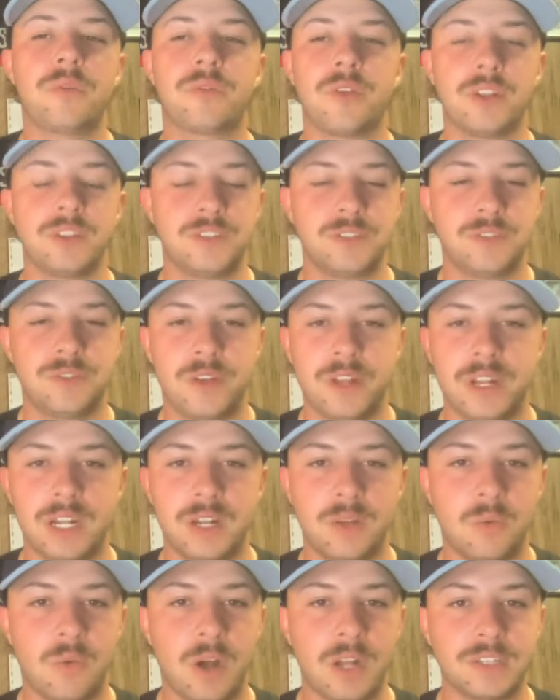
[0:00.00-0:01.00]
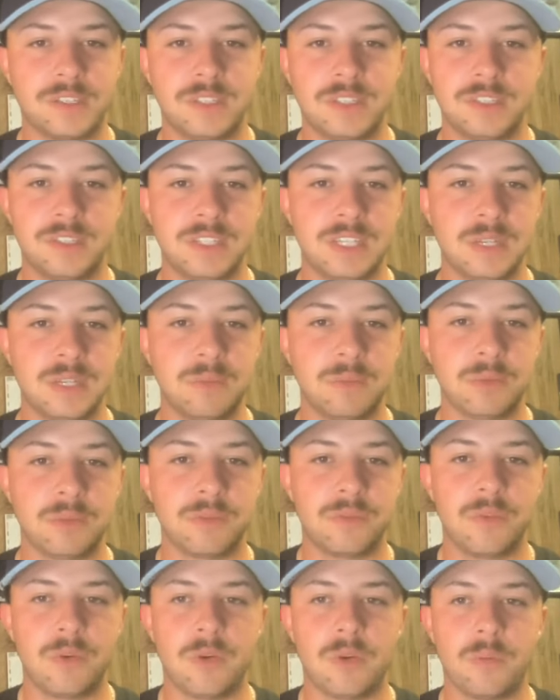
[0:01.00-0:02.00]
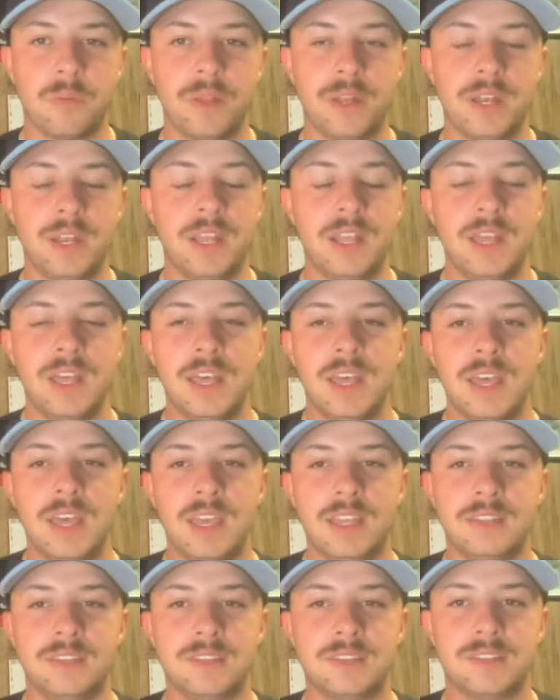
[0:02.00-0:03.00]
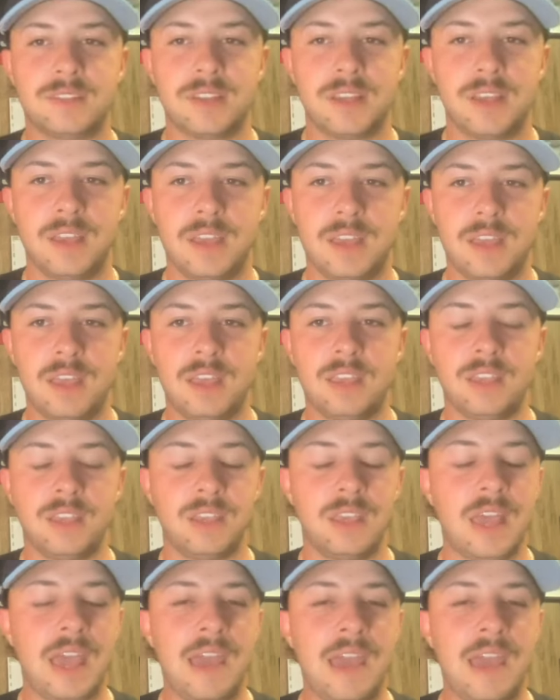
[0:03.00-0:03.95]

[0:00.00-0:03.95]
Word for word: frustrating to watch this team perform and it's eh,